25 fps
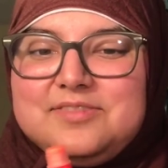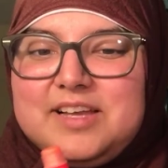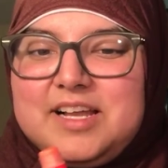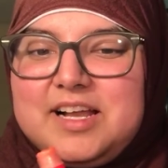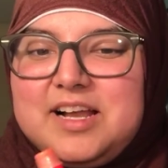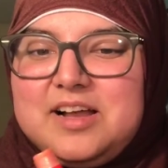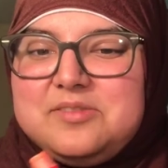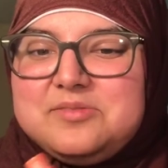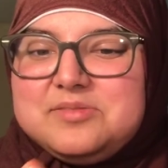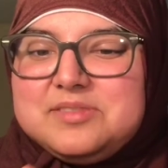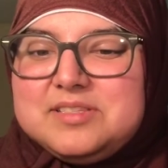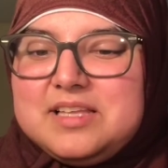
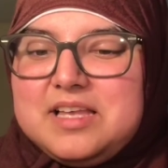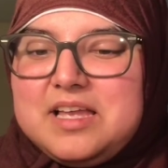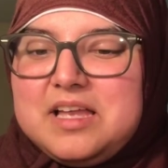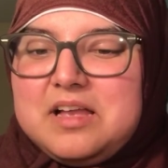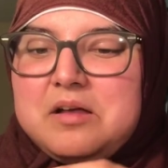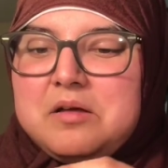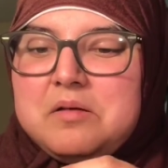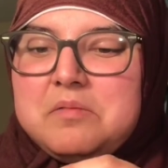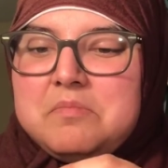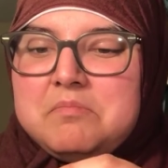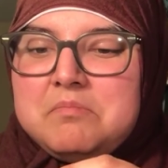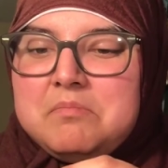Like, I was
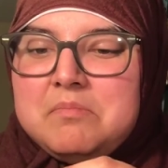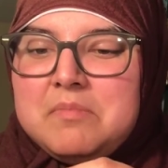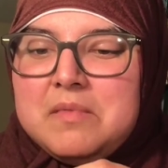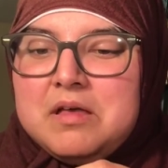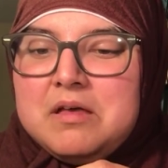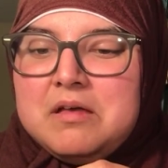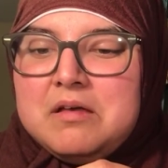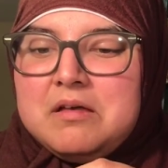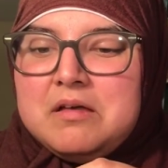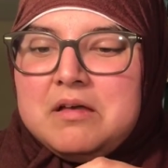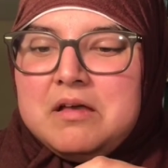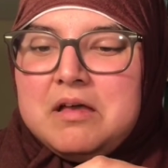like,
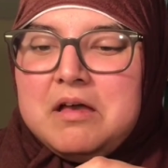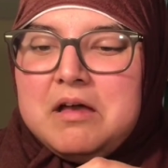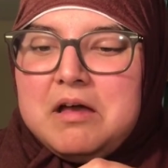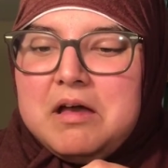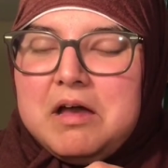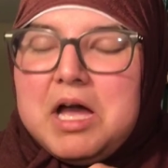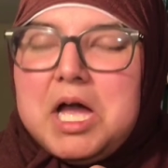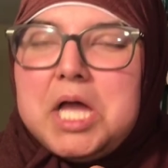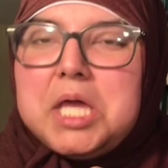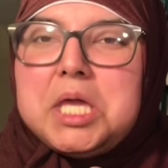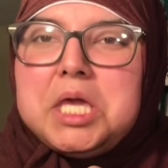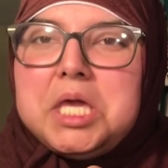
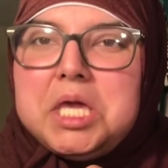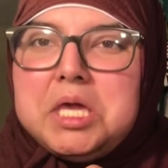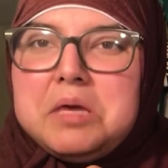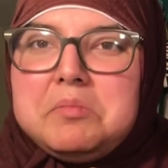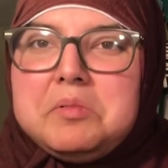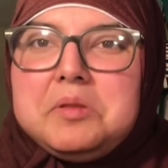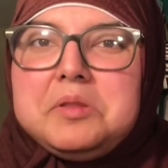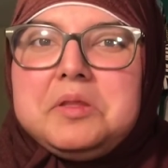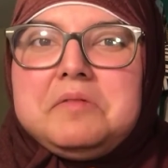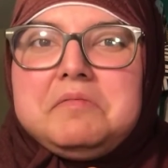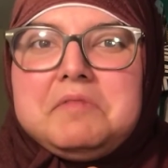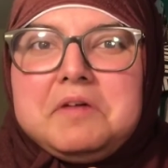I
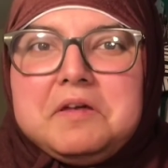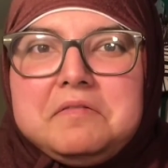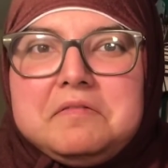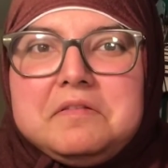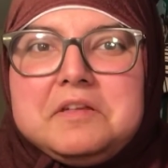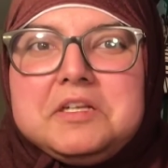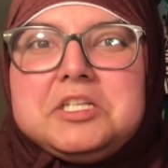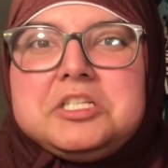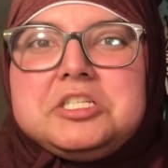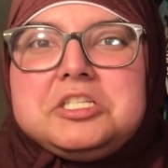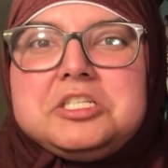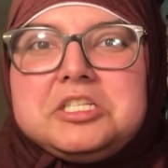can't believe I
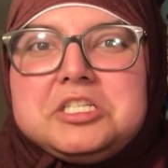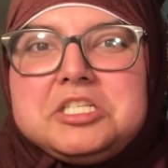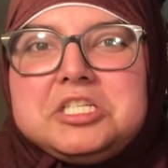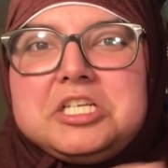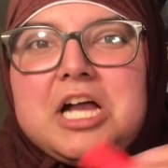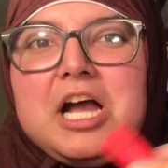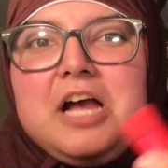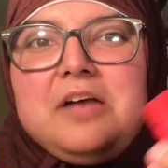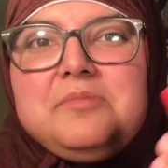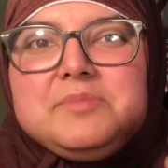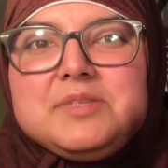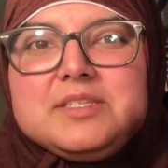finished a
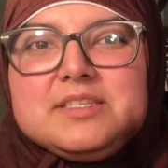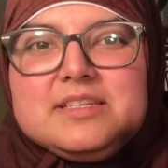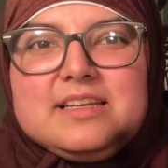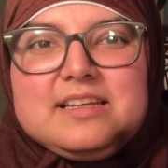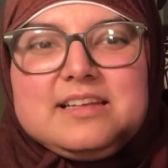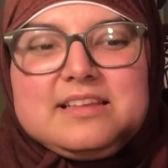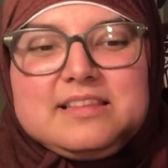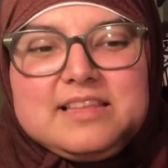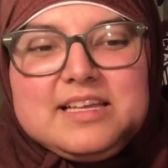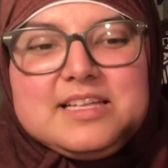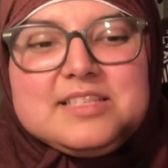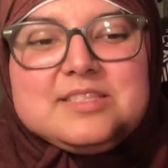
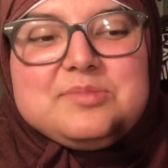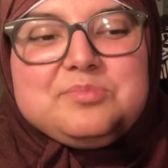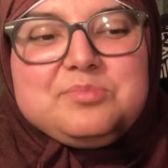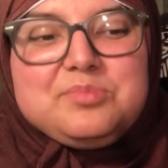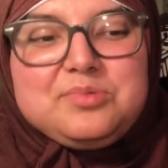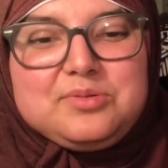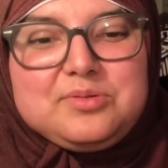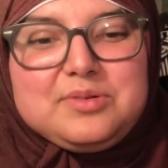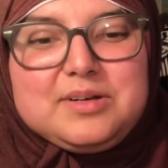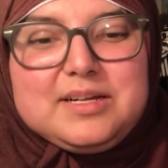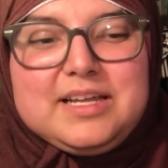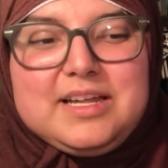chapstick. That's
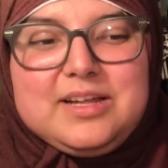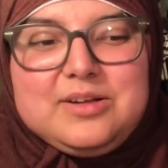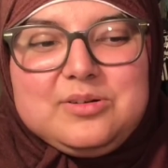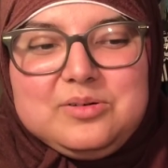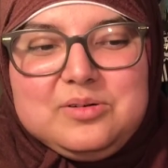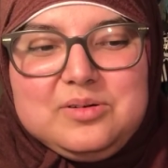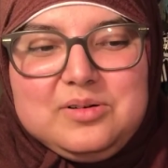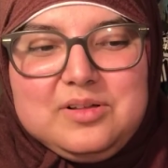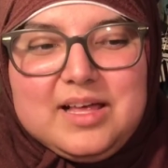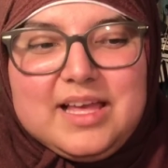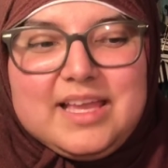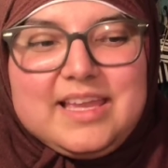pretty
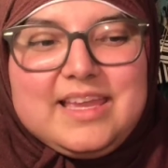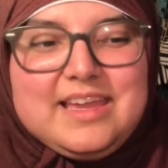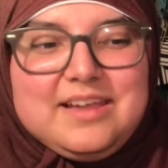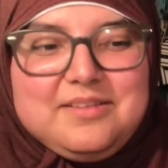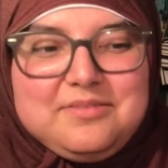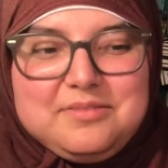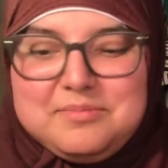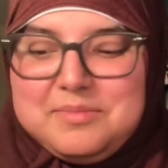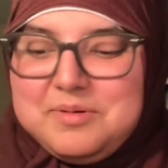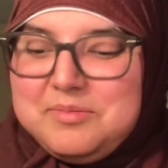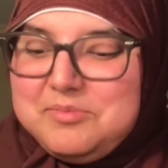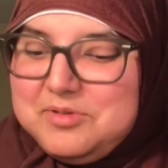cool. I can't
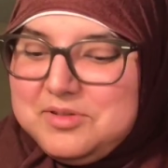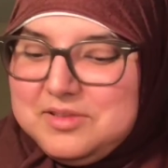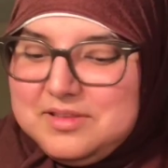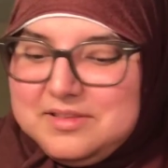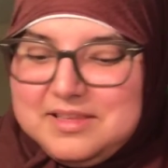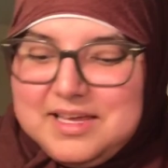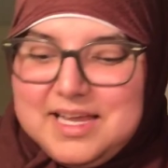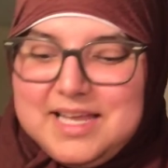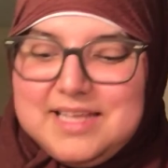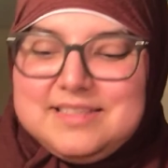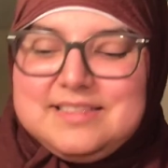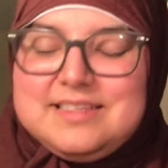remember the
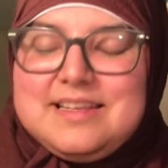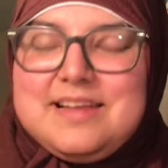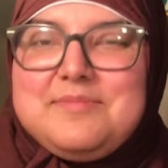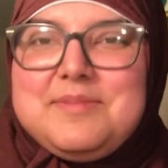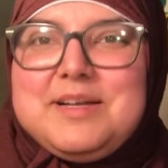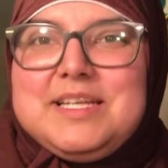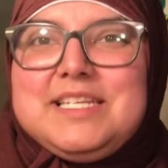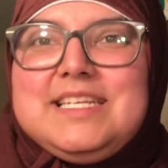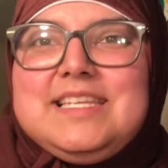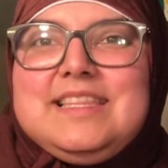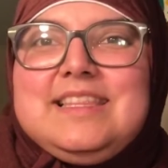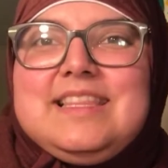last time
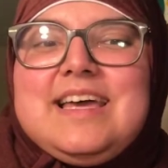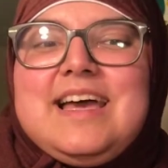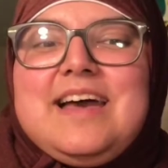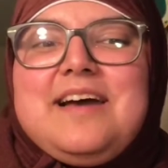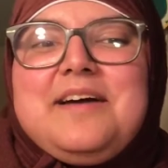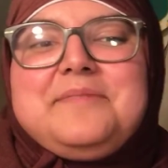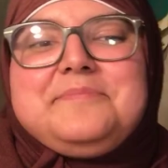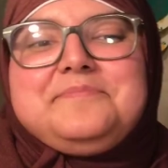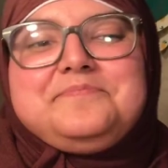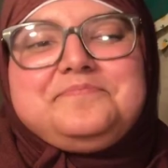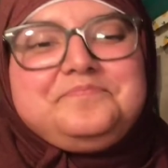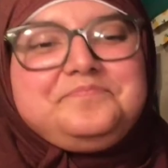I did
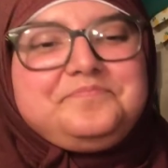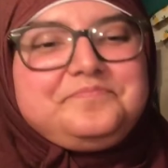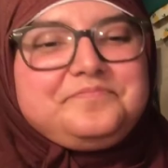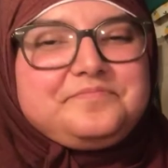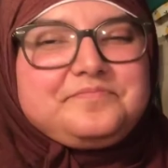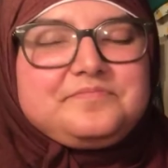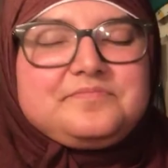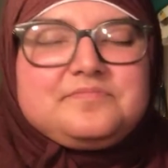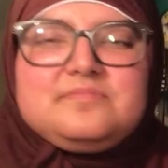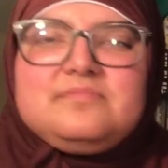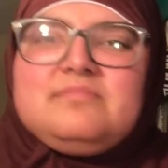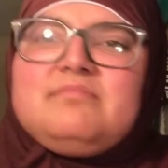that.
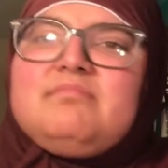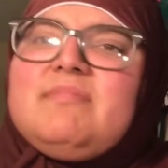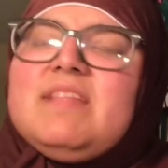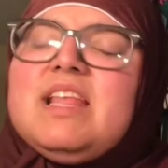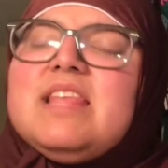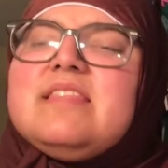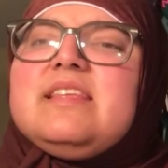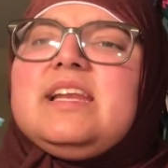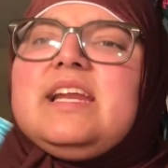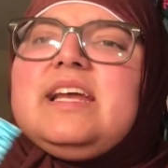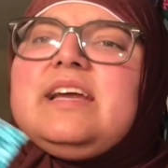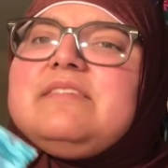
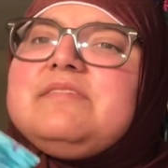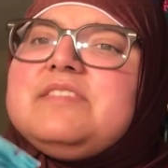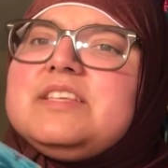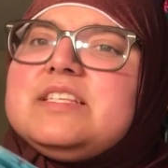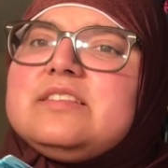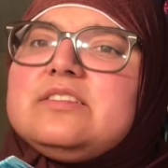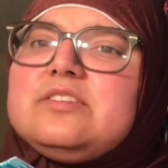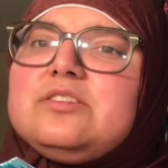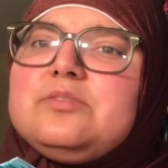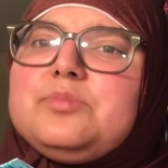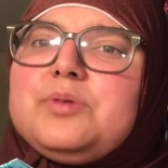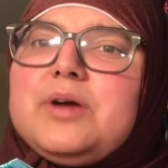And then I have this
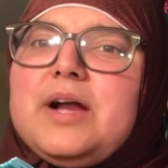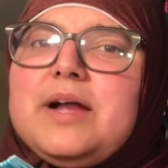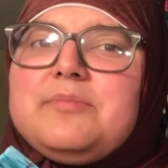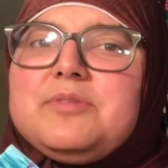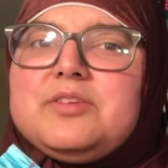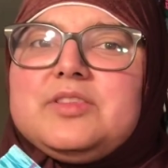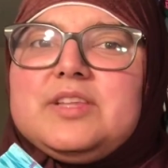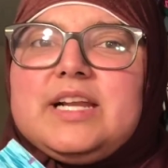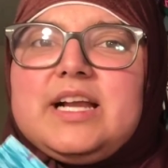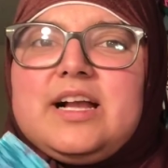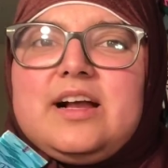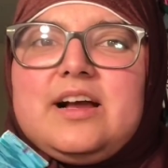little primer
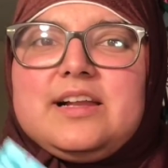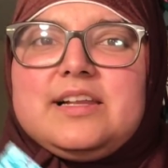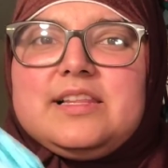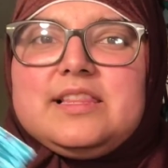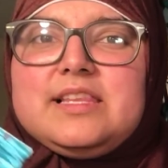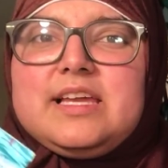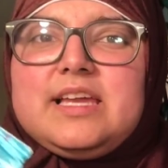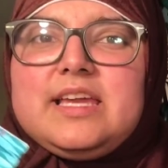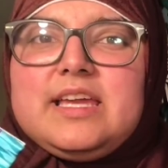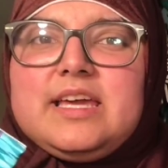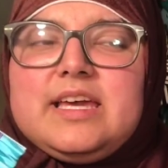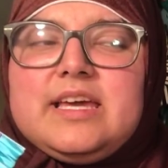that I got in
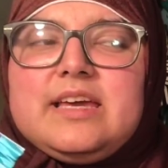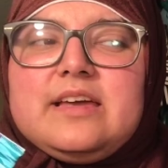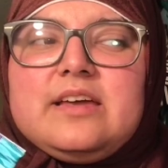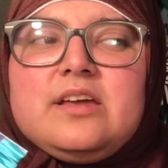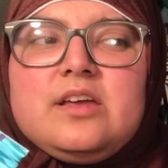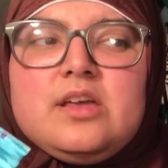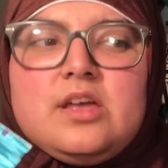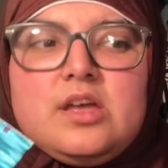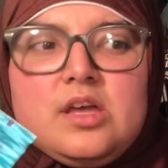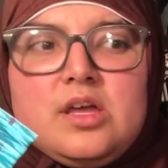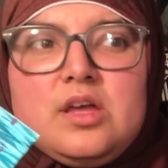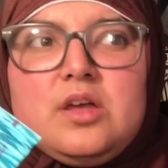the kit
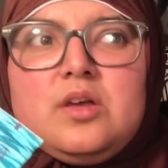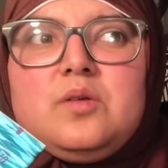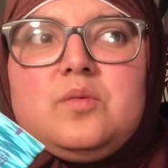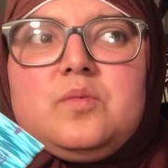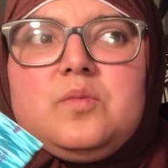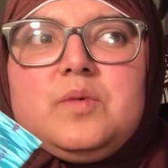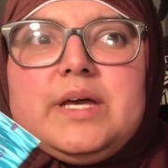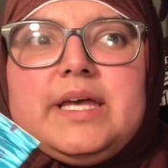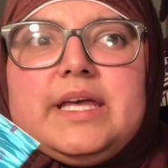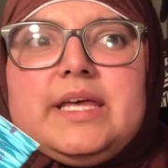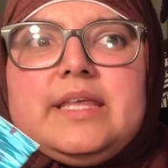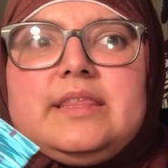
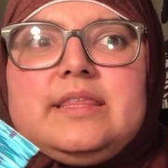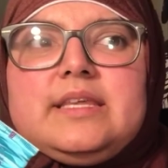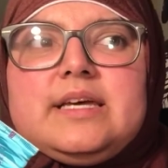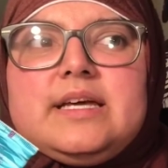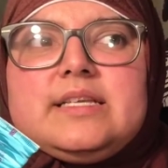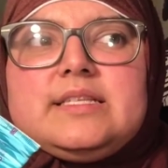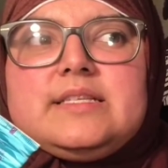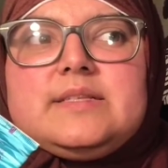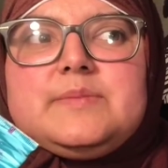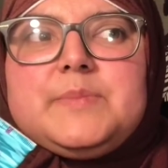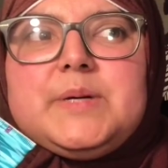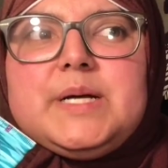with
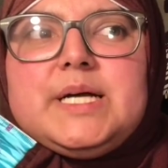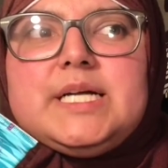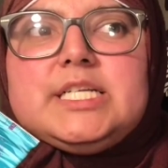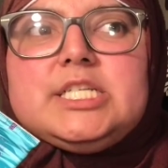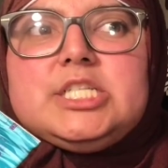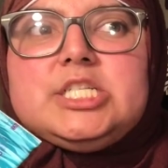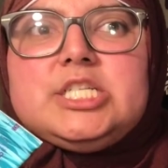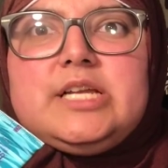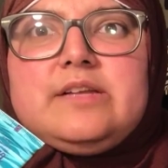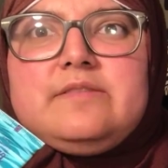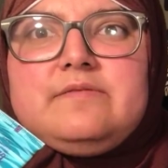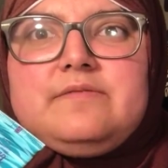a
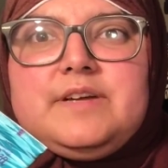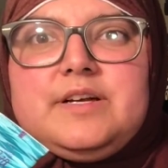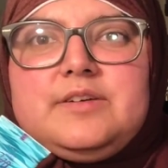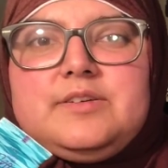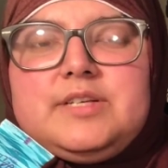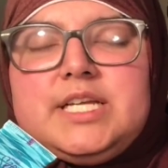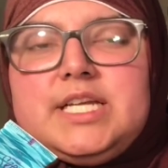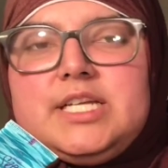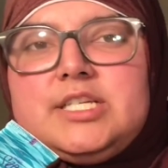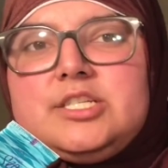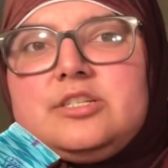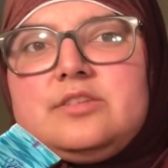sponge and
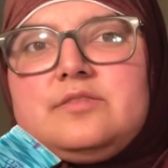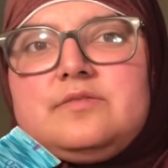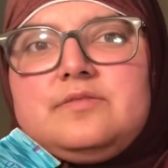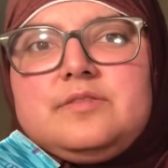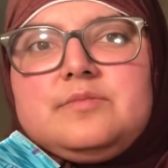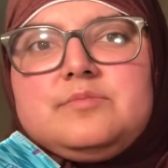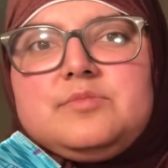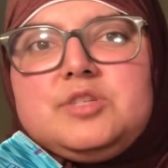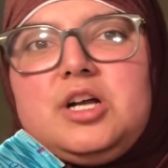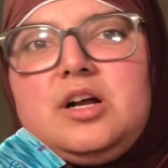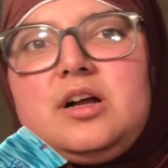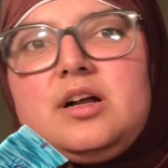foundation
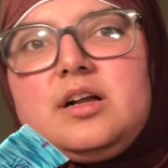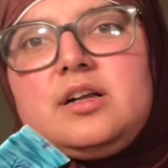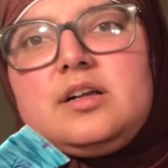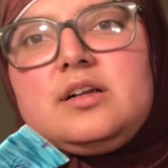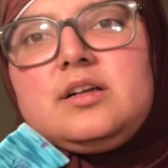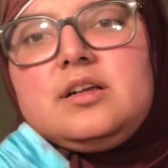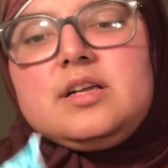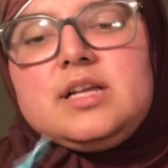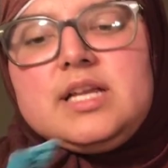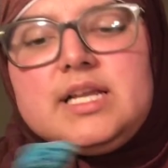from Tarte.